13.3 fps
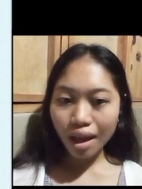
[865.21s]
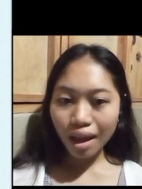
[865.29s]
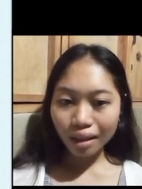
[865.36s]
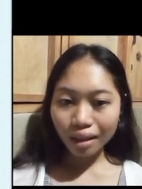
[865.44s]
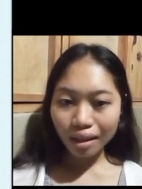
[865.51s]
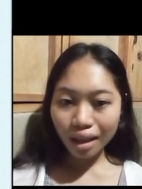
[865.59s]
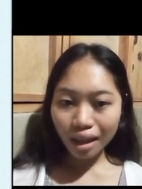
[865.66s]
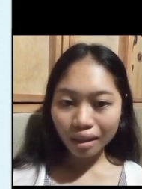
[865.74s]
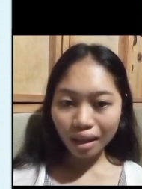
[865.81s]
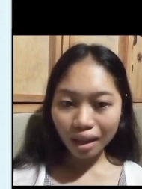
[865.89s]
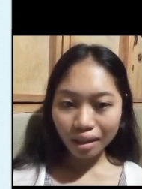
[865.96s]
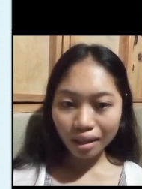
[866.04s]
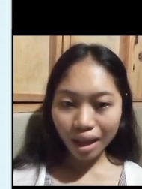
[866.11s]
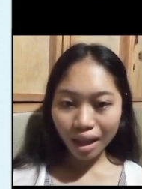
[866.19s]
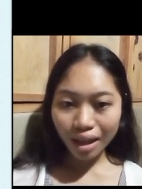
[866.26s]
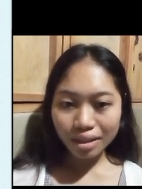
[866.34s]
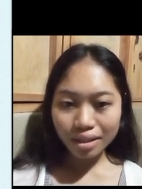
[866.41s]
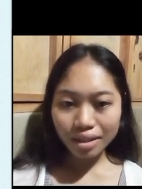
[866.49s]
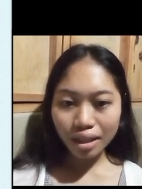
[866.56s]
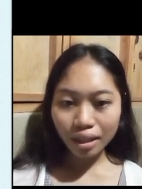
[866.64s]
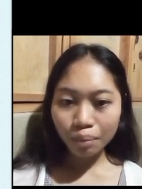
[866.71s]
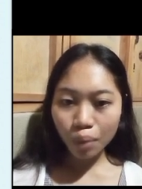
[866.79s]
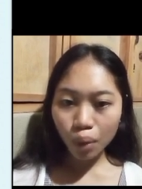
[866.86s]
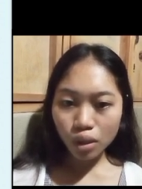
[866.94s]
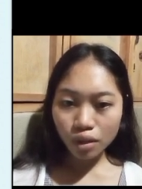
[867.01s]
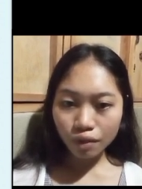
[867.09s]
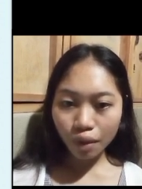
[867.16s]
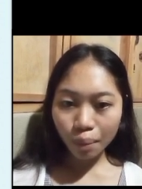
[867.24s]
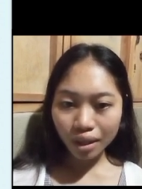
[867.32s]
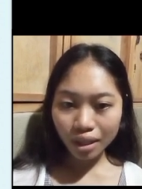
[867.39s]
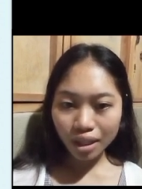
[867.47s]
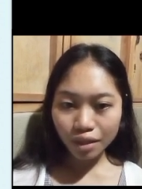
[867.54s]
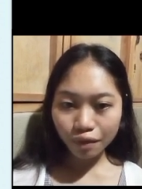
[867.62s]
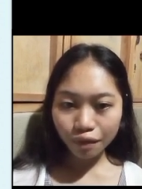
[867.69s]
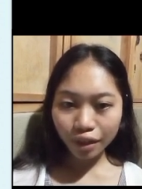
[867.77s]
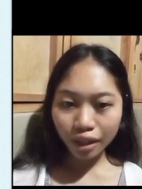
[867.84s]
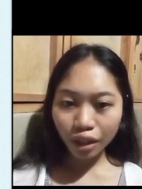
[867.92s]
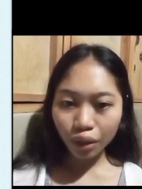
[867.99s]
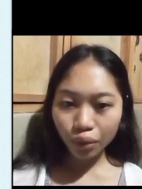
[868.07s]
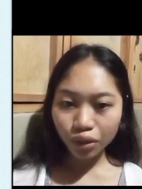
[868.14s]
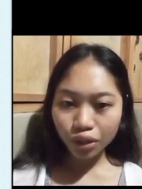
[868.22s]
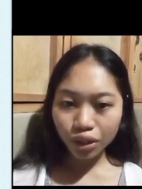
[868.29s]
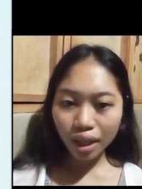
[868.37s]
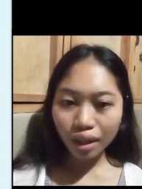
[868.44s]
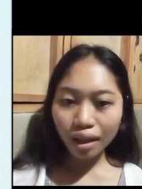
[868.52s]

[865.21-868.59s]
the data indicates that most families feel neutral